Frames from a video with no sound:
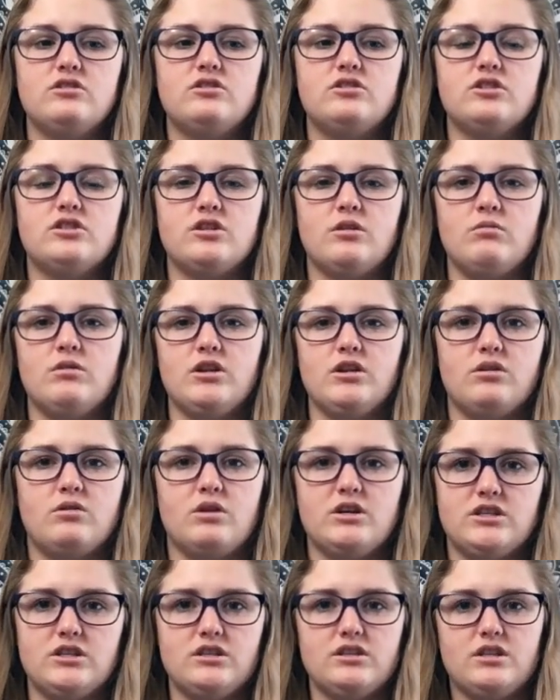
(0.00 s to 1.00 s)
to some of their
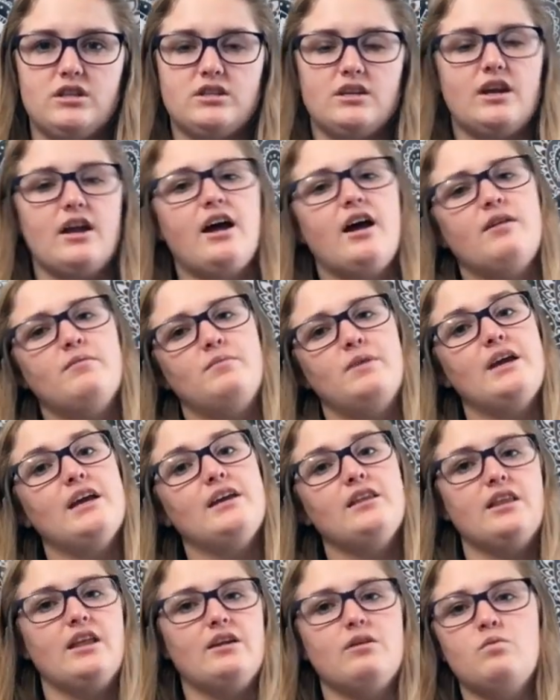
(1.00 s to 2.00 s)
questions that they have, but
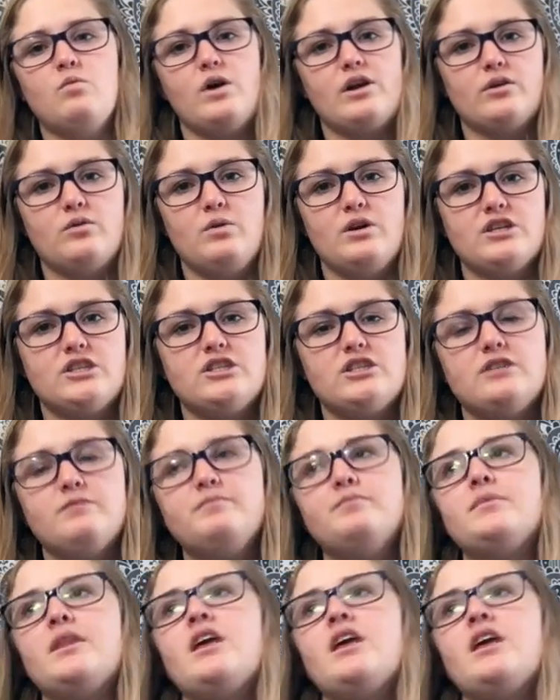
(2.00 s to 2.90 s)
in like one question.